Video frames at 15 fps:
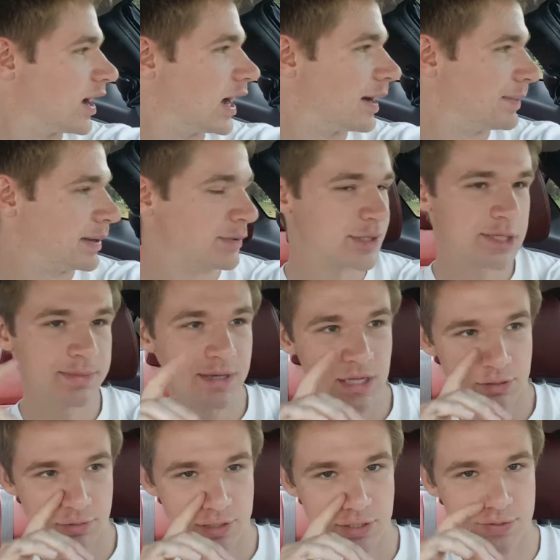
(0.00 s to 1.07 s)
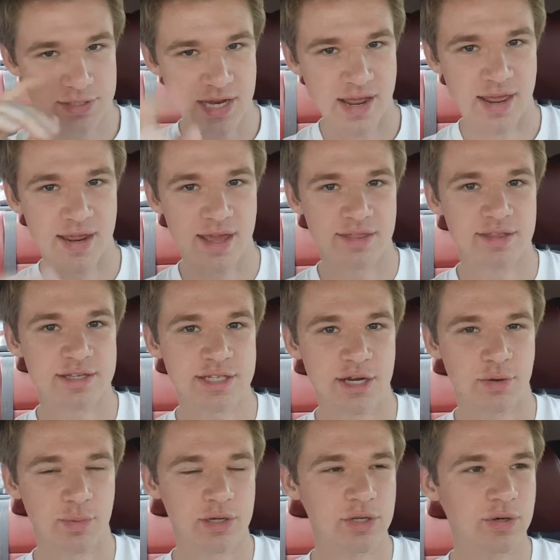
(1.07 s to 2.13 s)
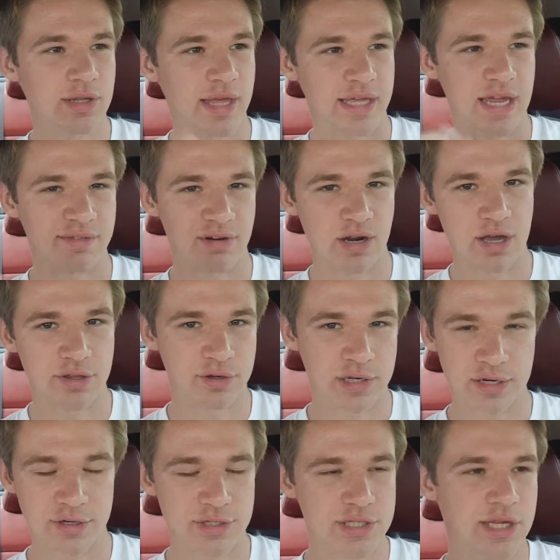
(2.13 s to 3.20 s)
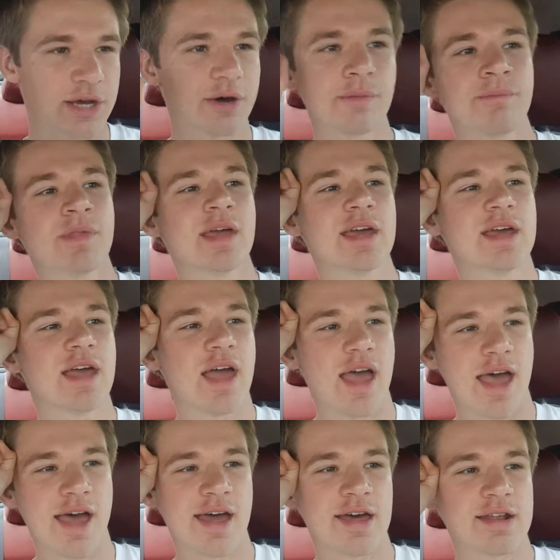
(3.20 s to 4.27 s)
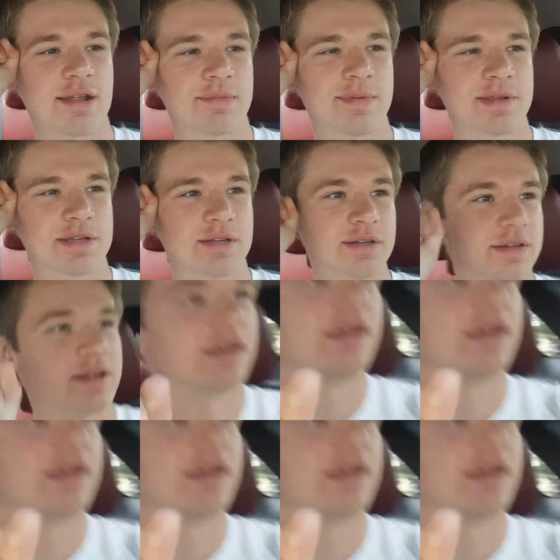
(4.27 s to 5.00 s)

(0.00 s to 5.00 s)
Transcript: Um, he wants me to redo his deck again this year. We do it like every other year or so. And I've been,